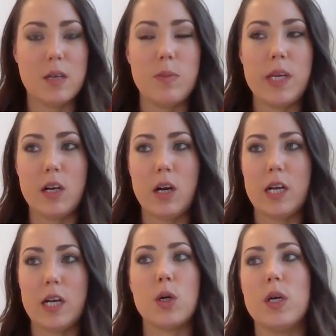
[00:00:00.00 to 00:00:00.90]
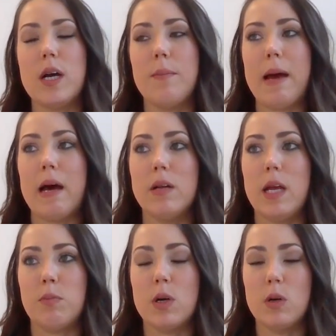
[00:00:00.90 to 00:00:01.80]
And Peter had heard about
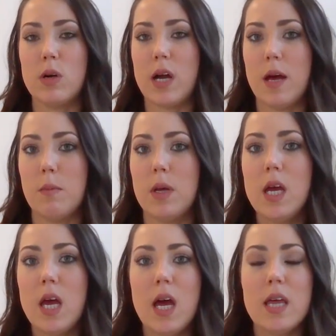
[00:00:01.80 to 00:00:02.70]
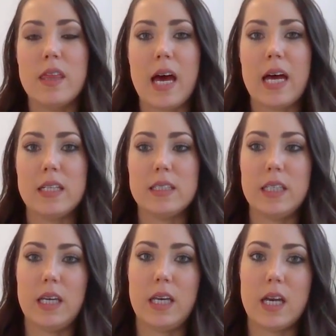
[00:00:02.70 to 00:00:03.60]
a program that
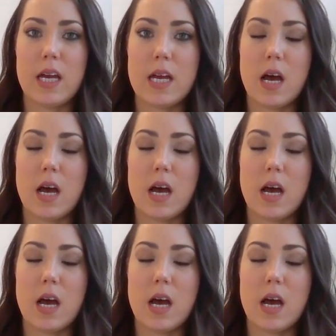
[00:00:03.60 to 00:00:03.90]
the